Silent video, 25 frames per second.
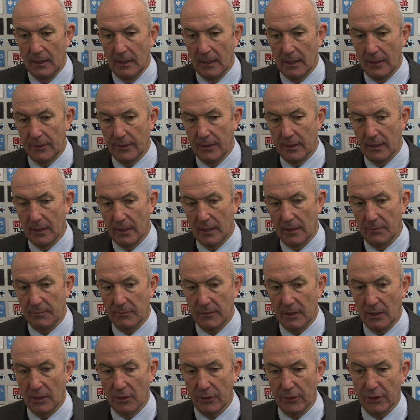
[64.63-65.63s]
And,
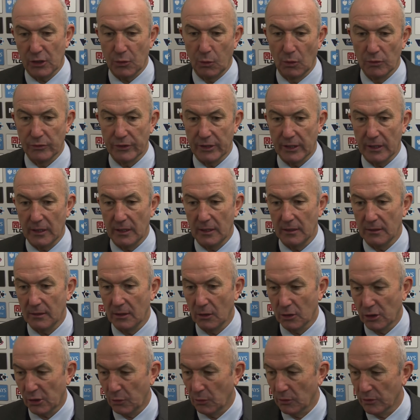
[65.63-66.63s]
you know, the
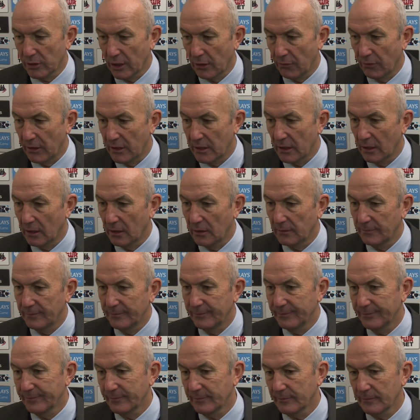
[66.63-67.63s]
Swansea result,
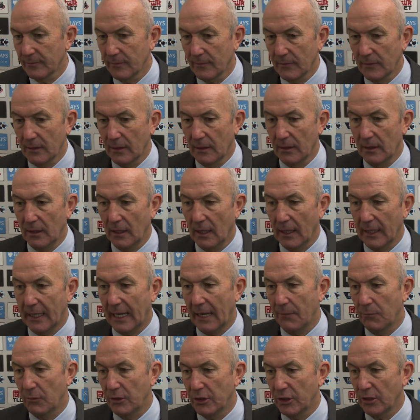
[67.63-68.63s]
yeah,
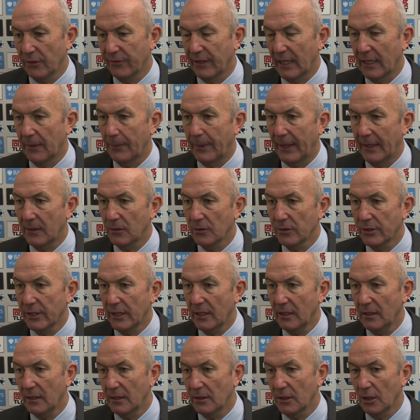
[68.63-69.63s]
again, we should have had a
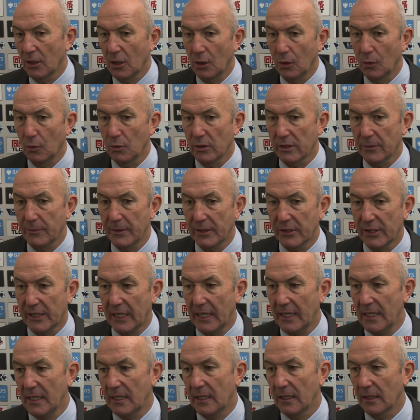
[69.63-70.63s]
penalty and the goal was a
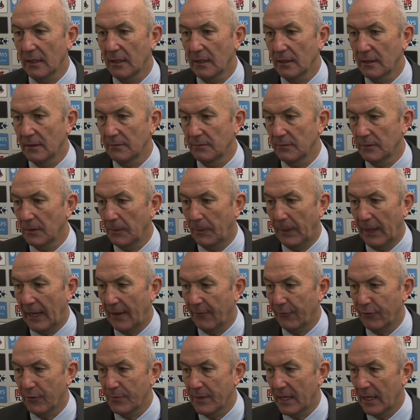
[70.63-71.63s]
mistake. And
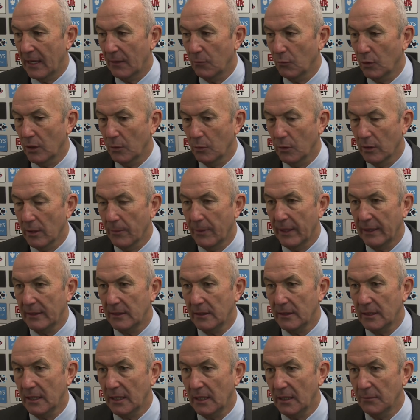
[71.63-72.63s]
apart from that, we were the
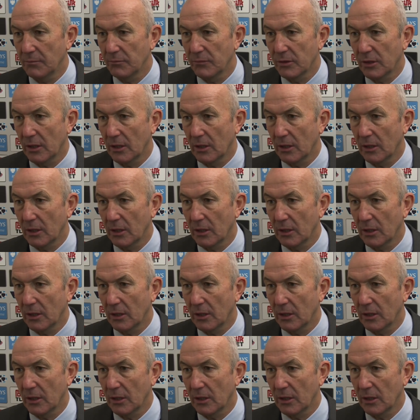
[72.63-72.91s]
better team.